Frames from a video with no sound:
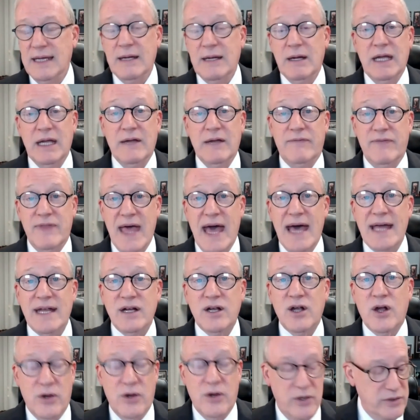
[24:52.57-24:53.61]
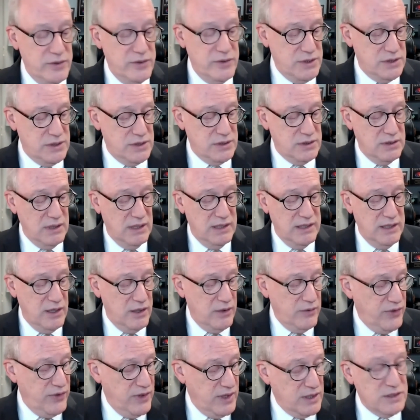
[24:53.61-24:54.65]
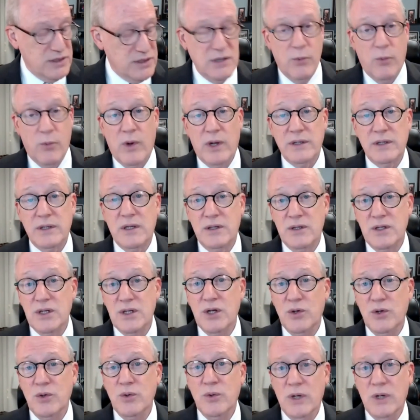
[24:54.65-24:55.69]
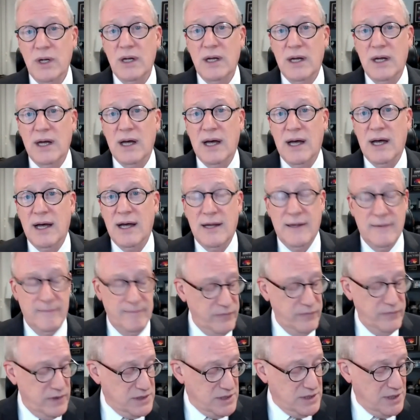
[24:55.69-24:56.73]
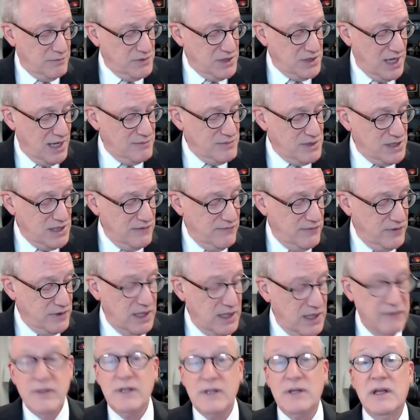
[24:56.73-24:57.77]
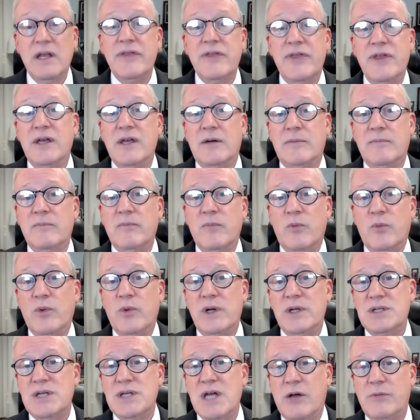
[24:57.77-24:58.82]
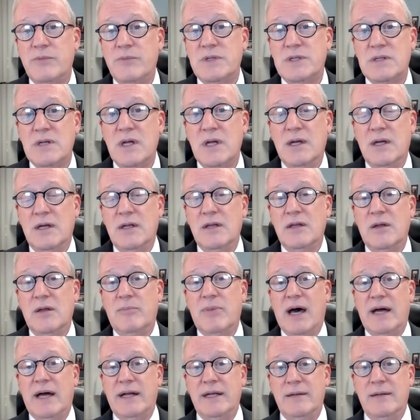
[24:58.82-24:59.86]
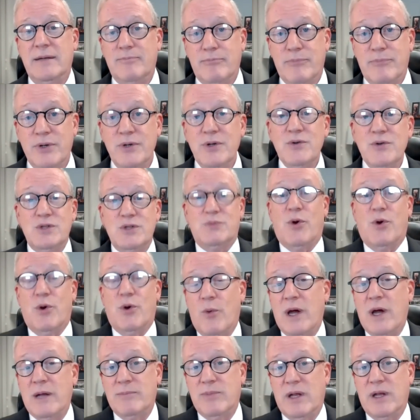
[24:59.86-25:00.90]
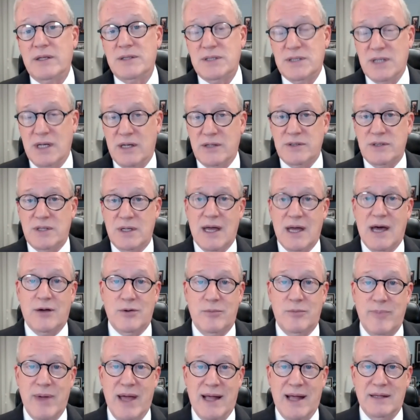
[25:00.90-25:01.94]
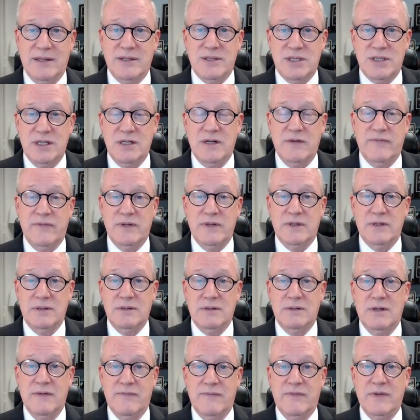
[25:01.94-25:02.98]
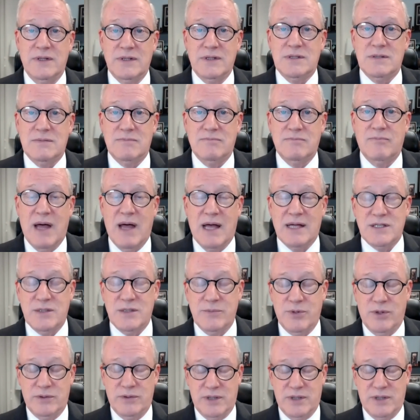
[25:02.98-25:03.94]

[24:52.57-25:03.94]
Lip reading: If that occurs, there are things that one can do. sometimes even giving lithium, which helps the body produce more white blood cells to counterbalance it if it's possible, it